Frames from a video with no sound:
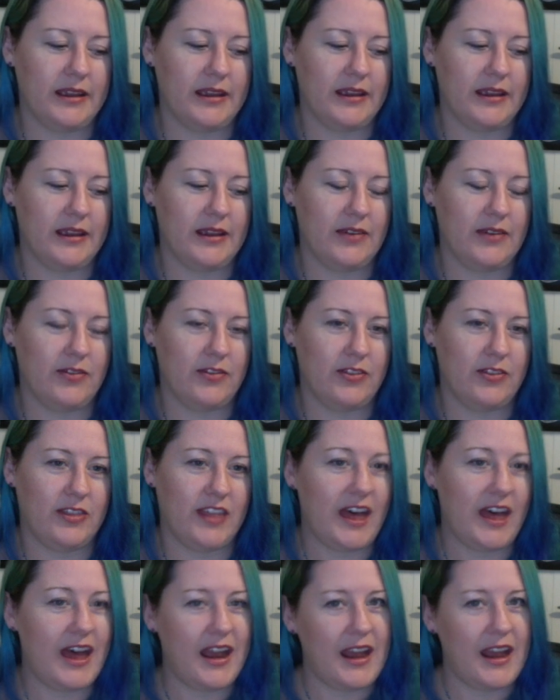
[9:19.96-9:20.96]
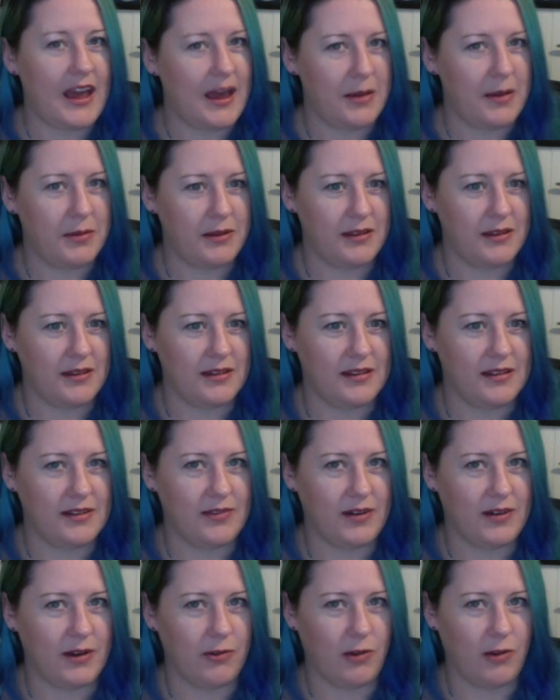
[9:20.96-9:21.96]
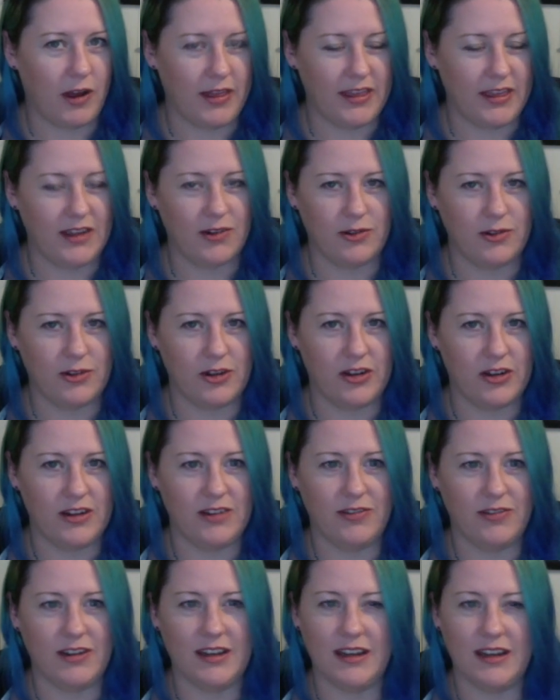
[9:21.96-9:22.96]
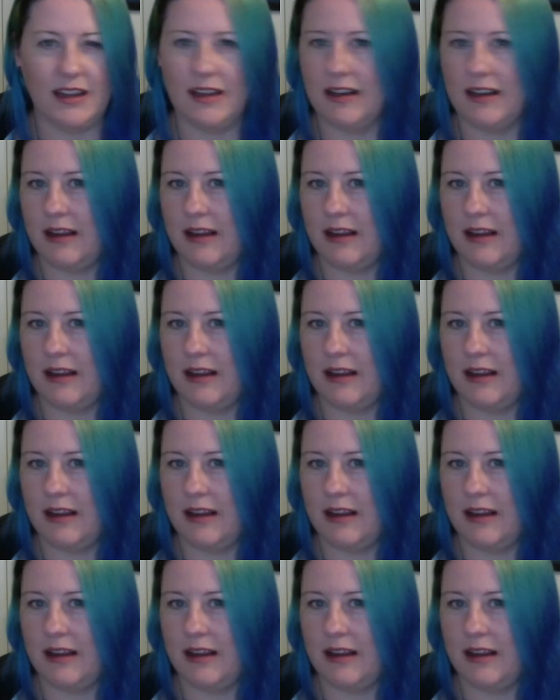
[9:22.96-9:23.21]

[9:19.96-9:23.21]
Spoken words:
if that happens, if I write the alternative ending,